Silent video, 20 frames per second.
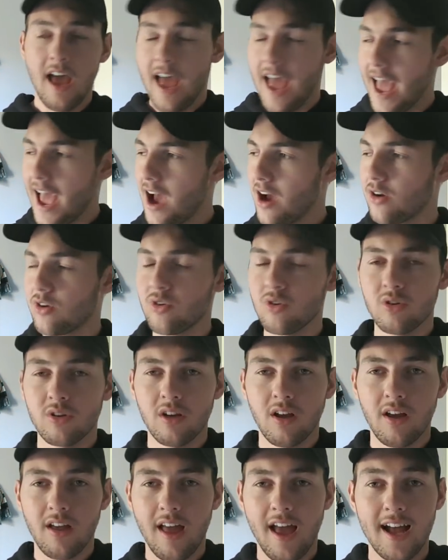how
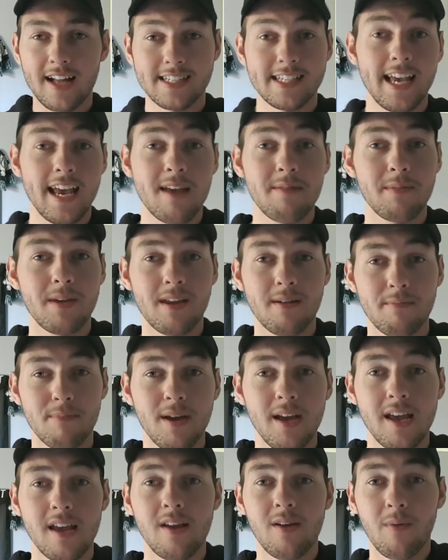good our team can
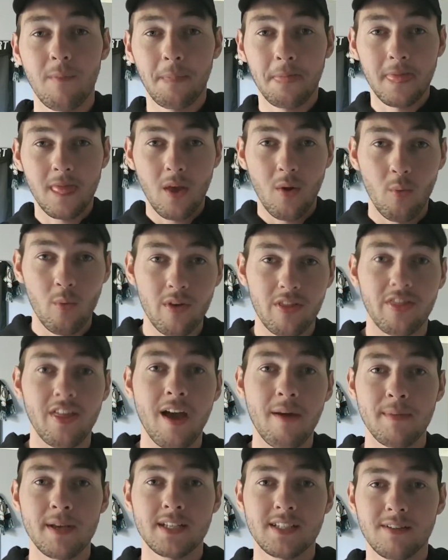be with
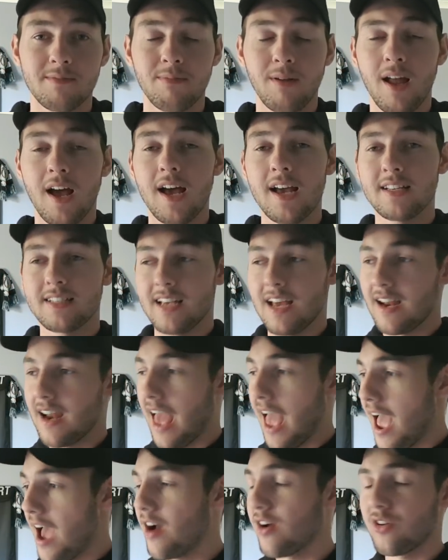that mix of players and
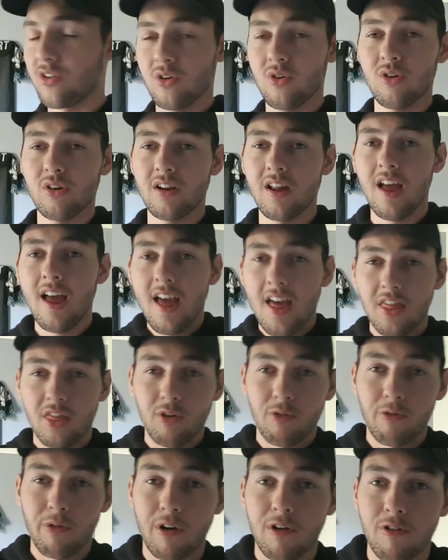how good
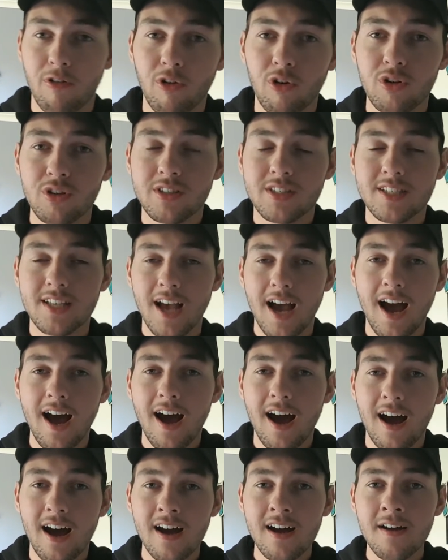the recruits
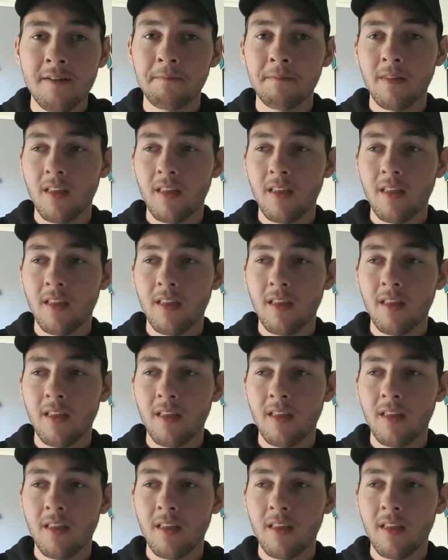are